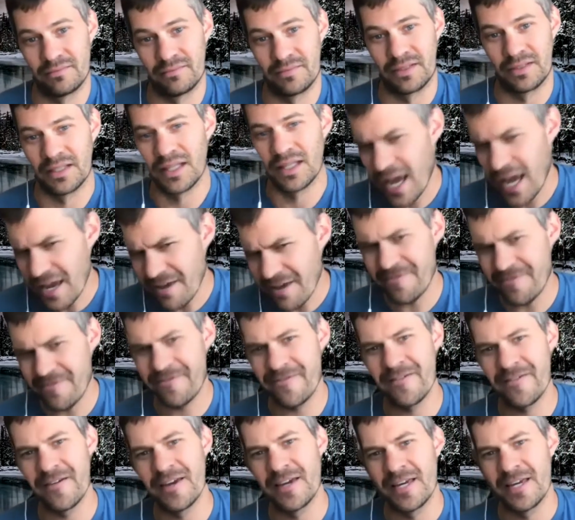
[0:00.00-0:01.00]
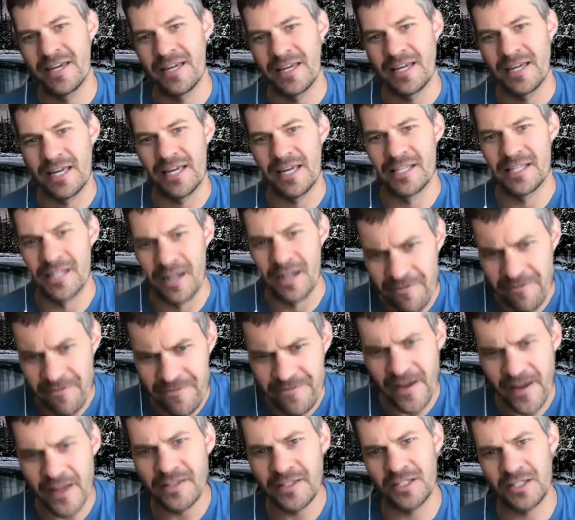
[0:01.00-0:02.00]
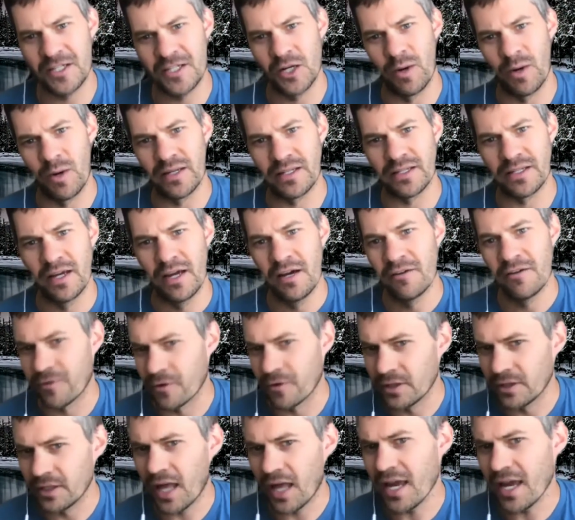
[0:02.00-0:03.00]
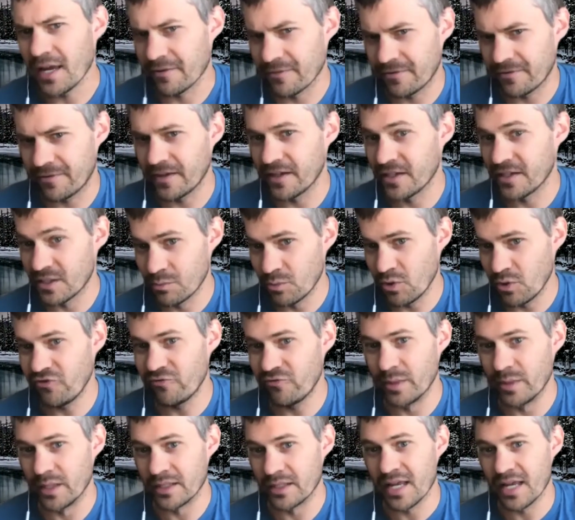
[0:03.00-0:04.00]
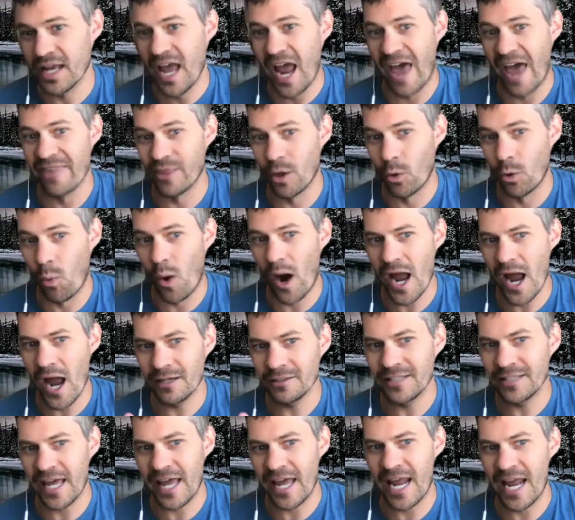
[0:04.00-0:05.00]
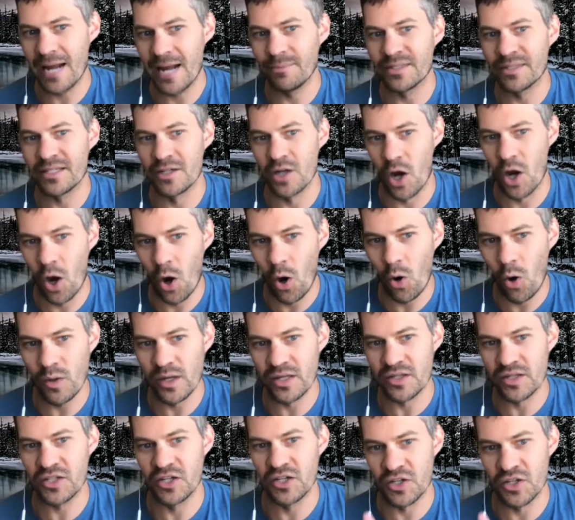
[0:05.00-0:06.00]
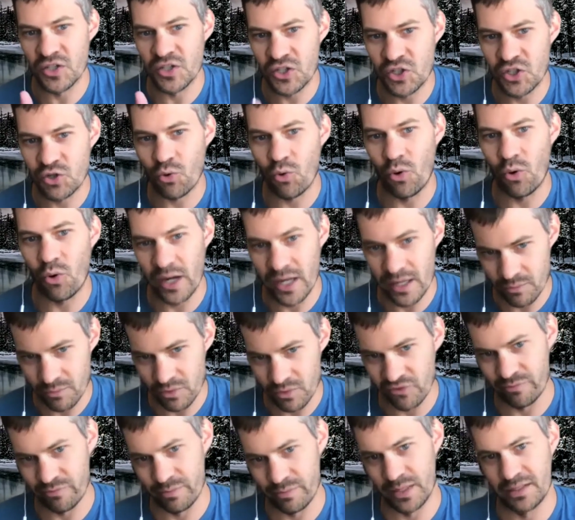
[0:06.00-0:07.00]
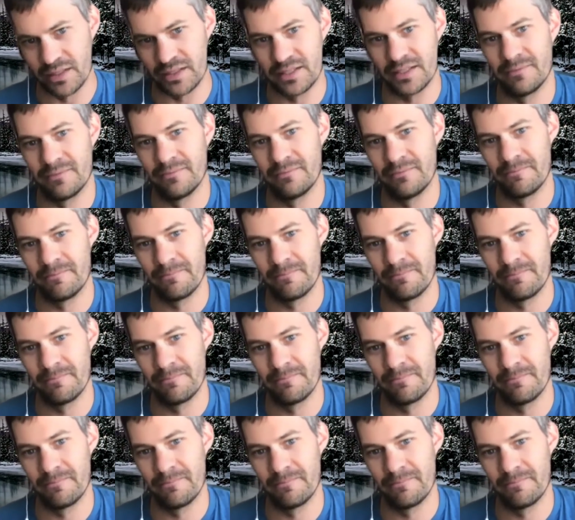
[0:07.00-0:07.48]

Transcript: Life is an offense to it, for life is movement, and the wild aims and always to destroy movement.